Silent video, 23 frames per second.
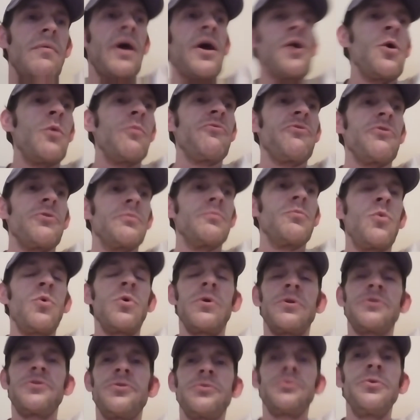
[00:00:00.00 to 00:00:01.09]
I hope for
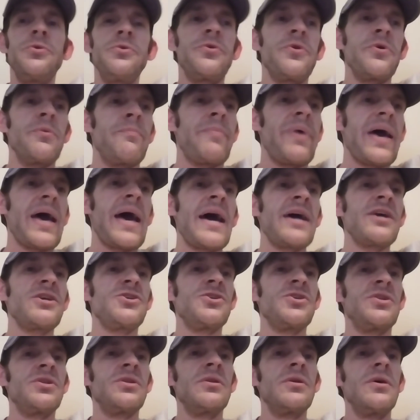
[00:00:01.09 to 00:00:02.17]
more true
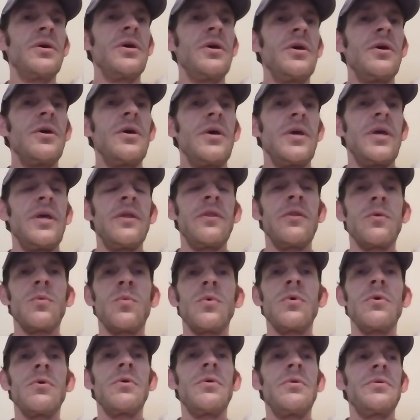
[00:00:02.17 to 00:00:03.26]
compassion in the
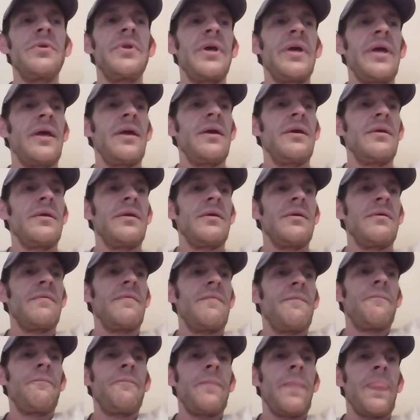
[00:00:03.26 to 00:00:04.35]
world,
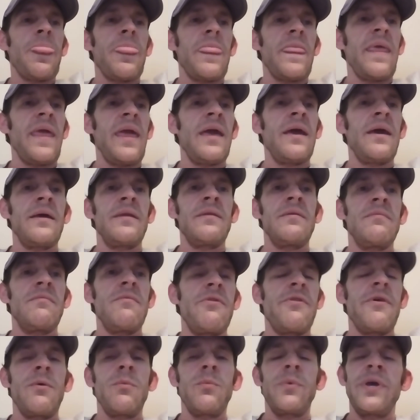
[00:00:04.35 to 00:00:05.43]

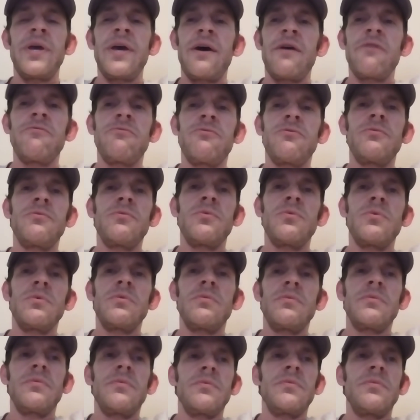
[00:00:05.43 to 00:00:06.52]
and that we have
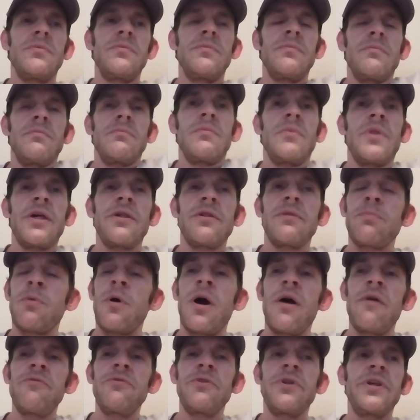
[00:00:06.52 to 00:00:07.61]
less
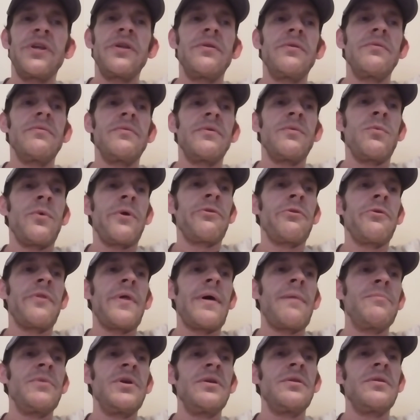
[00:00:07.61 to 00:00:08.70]
poverty, whether
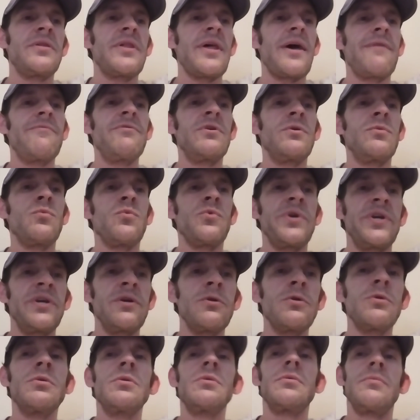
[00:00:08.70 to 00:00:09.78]
that means having
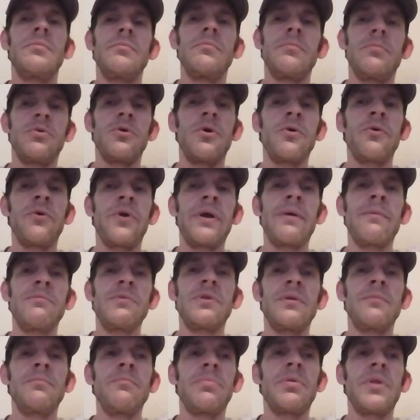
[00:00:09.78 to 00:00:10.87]
real
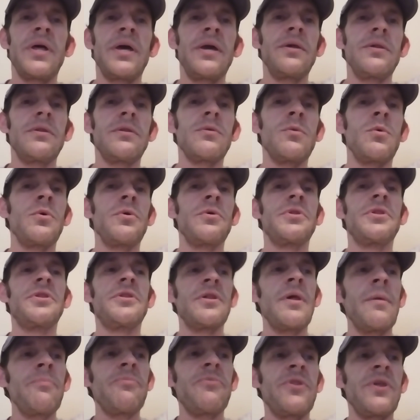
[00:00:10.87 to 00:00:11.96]
programs in place or
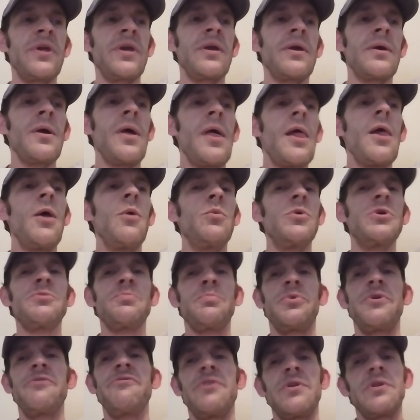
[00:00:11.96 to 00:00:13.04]
something
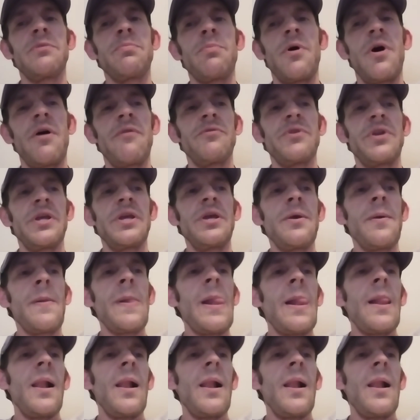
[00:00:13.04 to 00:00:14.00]
which prevents poverty.